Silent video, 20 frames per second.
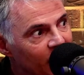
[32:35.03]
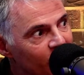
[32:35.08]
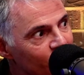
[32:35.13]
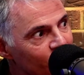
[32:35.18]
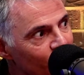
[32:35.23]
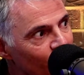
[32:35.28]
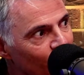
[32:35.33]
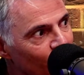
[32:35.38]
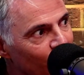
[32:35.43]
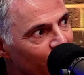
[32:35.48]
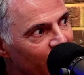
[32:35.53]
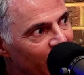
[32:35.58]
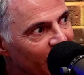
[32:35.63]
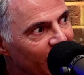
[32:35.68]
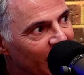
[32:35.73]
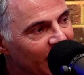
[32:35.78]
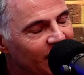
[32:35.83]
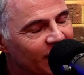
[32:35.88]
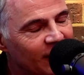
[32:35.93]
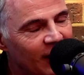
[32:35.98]
sure that
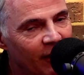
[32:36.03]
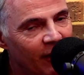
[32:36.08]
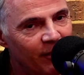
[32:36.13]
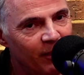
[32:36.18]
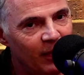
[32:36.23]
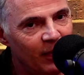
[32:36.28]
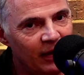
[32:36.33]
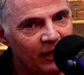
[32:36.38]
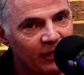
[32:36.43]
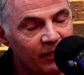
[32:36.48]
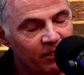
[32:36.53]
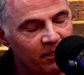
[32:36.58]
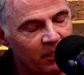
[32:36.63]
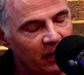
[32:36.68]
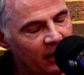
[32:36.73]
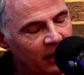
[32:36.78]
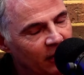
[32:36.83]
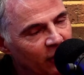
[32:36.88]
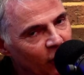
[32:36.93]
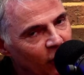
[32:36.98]
this government,
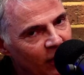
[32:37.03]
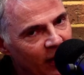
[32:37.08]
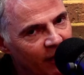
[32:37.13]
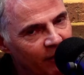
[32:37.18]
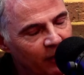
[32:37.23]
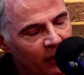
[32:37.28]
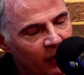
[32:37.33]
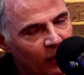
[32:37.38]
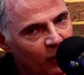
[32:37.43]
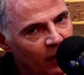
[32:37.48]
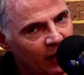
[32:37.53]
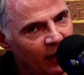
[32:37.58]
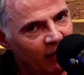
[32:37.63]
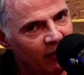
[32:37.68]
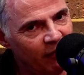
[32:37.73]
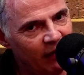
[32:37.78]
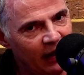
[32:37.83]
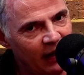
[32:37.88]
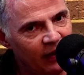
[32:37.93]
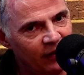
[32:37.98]
new government, whatever
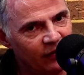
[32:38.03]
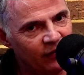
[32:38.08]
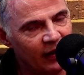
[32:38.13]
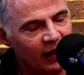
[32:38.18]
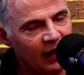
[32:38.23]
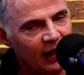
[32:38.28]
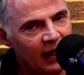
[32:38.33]
it is,